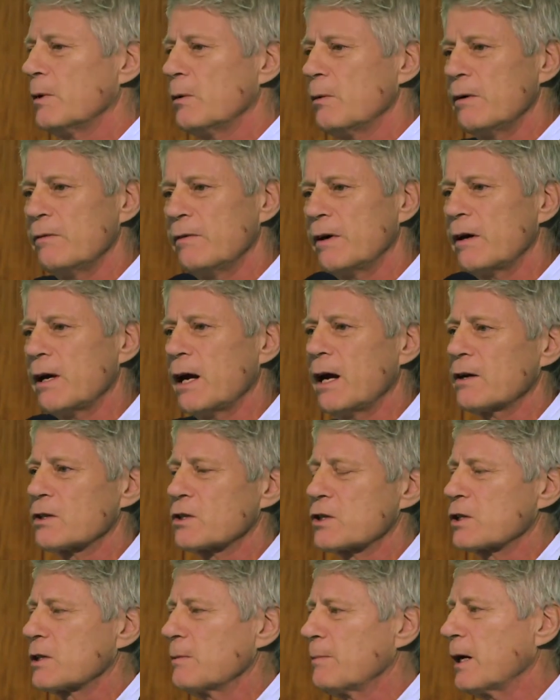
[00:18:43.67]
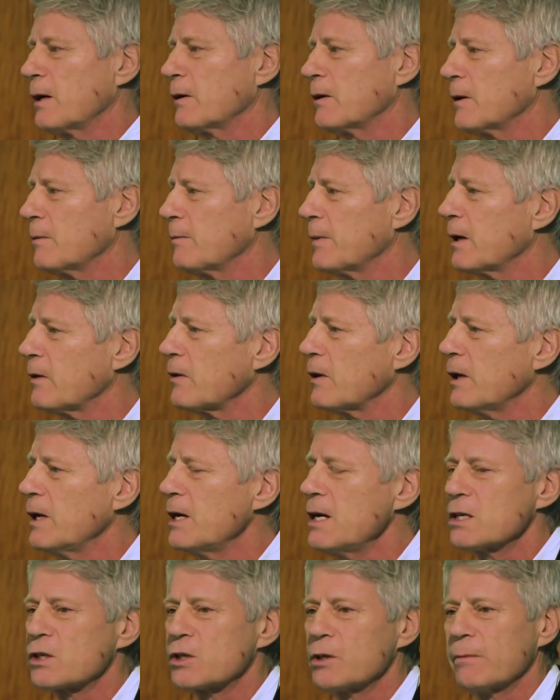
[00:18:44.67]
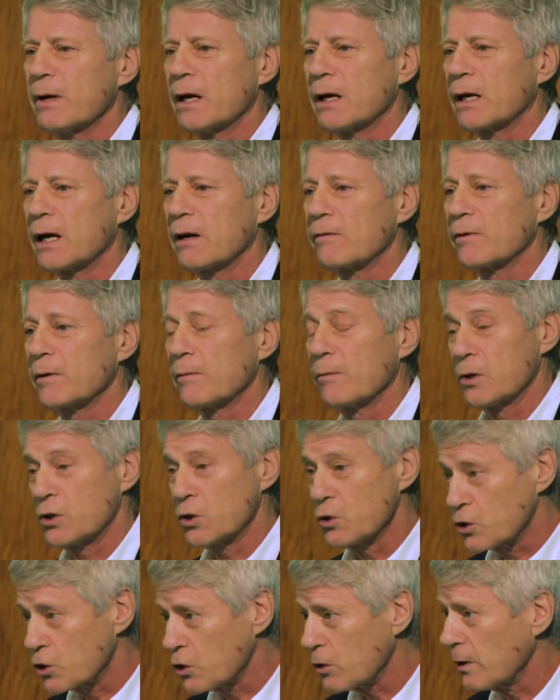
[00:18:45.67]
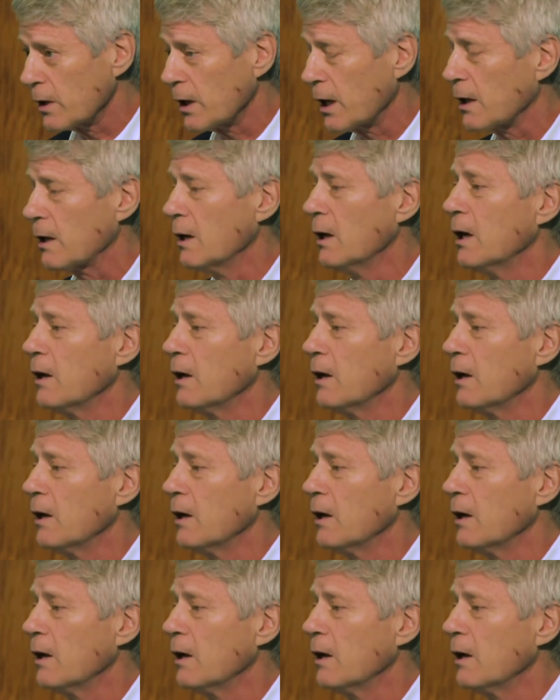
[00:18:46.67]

but we're very anxious about the, about the leaks you might get from them, which you shouldn't get